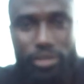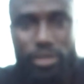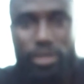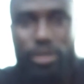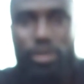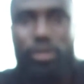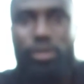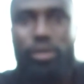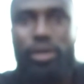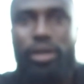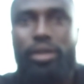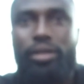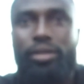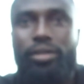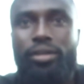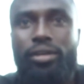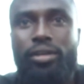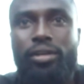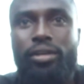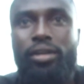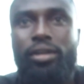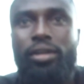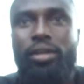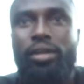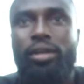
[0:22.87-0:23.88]
You know, and
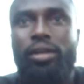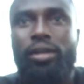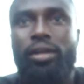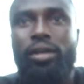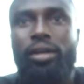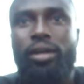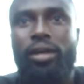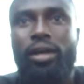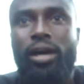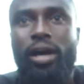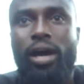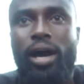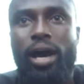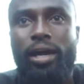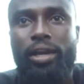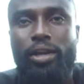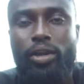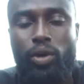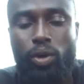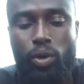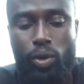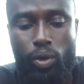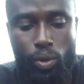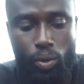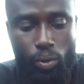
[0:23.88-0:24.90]
I
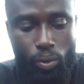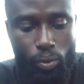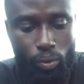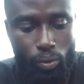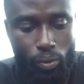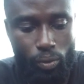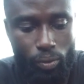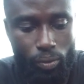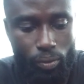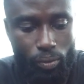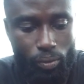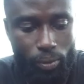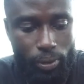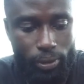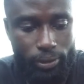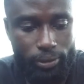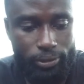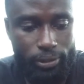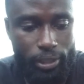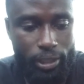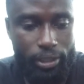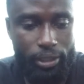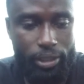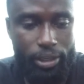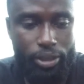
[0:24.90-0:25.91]
know when you
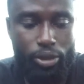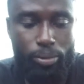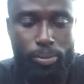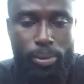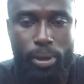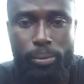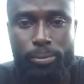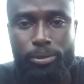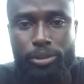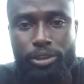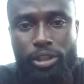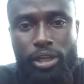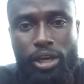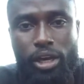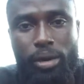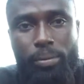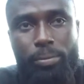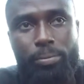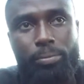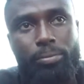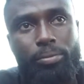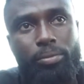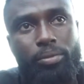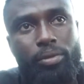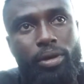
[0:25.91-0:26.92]
start in a new barbershop,
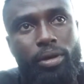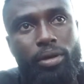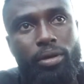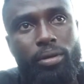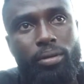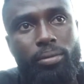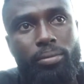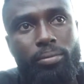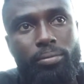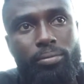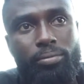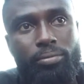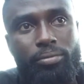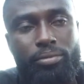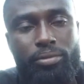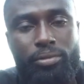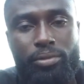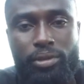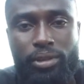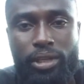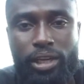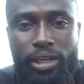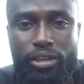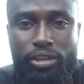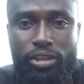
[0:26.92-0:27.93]
um,
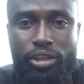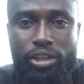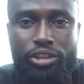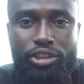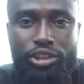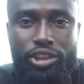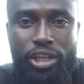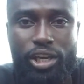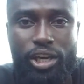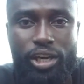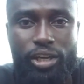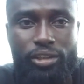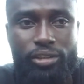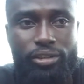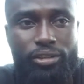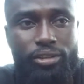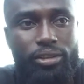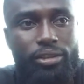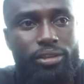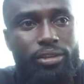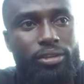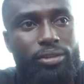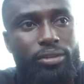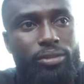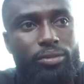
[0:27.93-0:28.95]
getting the chairs
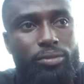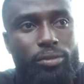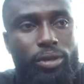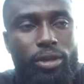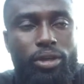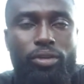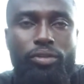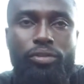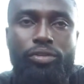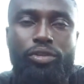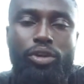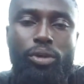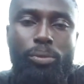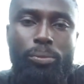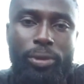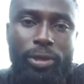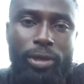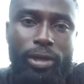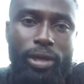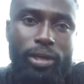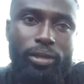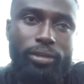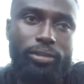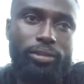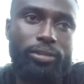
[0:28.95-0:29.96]
is one of your
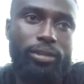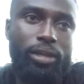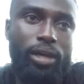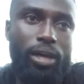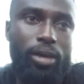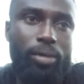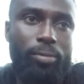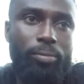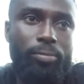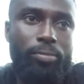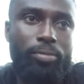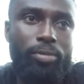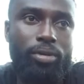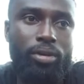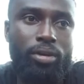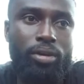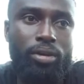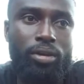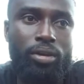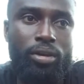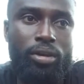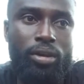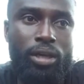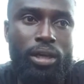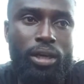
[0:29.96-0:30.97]
biggest um,
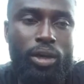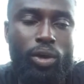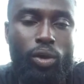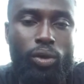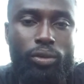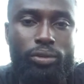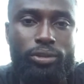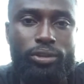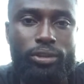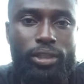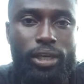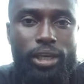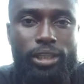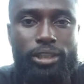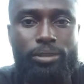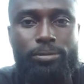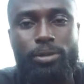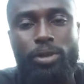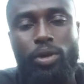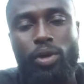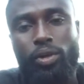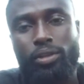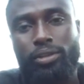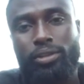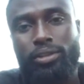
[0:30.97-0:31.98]
concerns
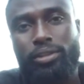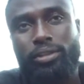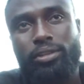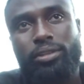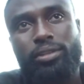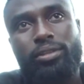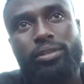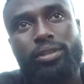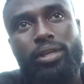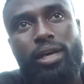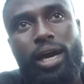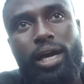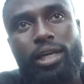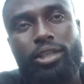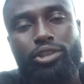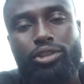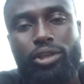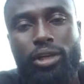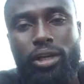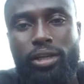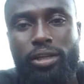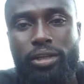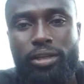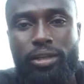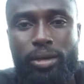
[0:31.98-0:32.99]
because it's
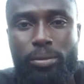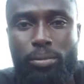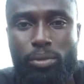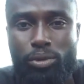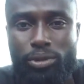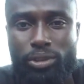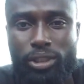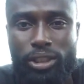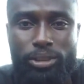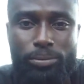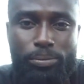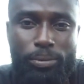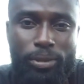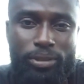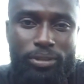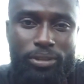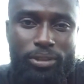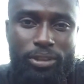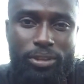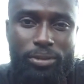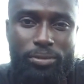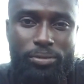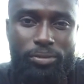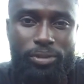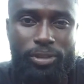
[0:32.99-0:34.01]
actually the most
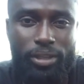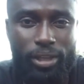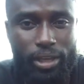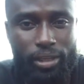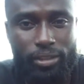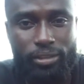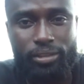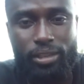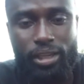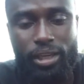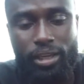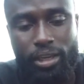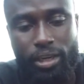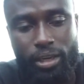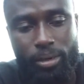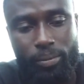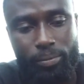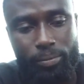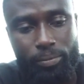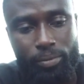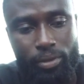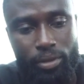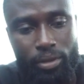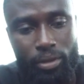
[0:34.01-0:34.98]
expensive things that um,